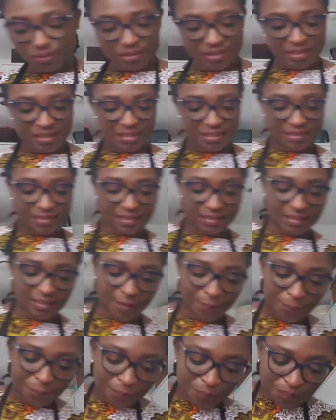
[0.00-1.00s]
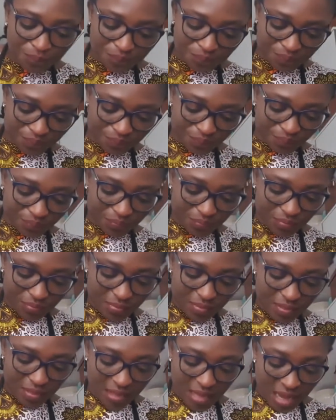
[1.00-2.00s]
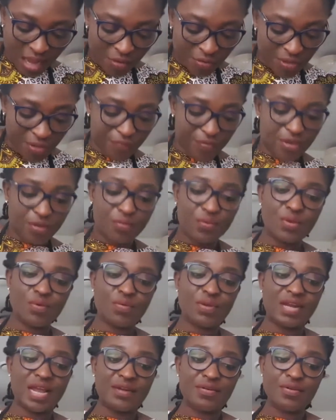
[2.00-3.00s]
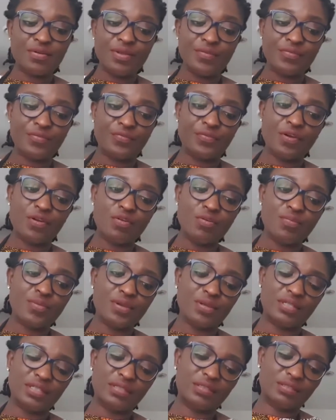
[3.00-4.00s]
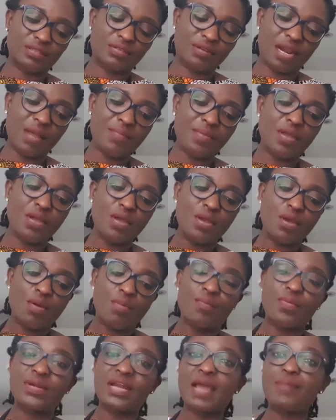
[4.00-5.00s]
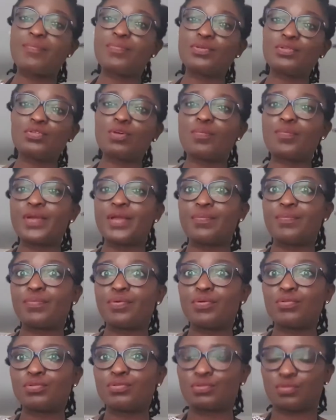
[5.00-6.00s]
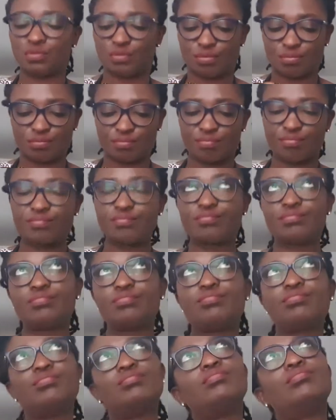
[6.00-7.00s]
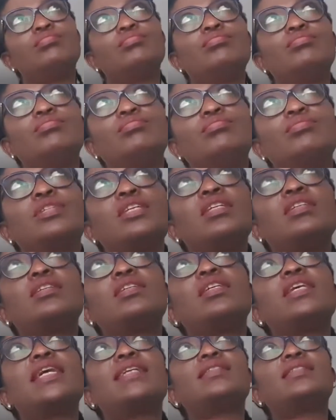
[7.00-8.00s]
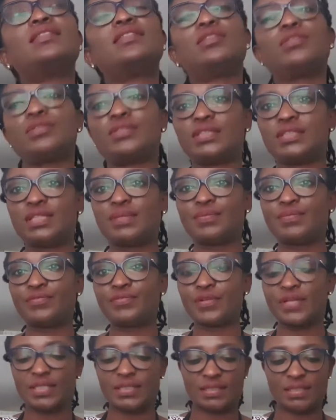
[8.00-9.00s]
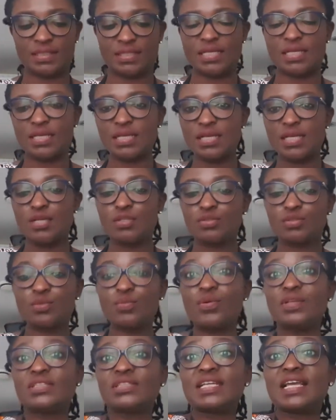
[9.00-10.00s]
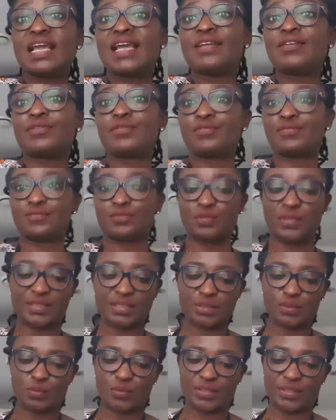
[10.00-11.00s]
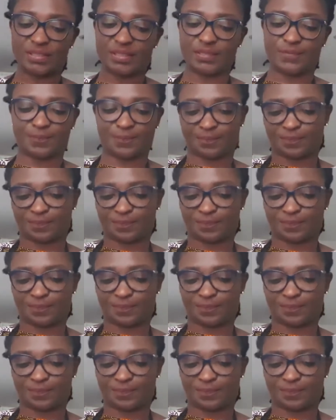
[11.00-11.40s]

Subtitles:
teenagers. I'll give you a quick one. I don't know if you follow me on Instagram, but I put up a post, I think yesterday or the day before yesterday, towards the end of 2020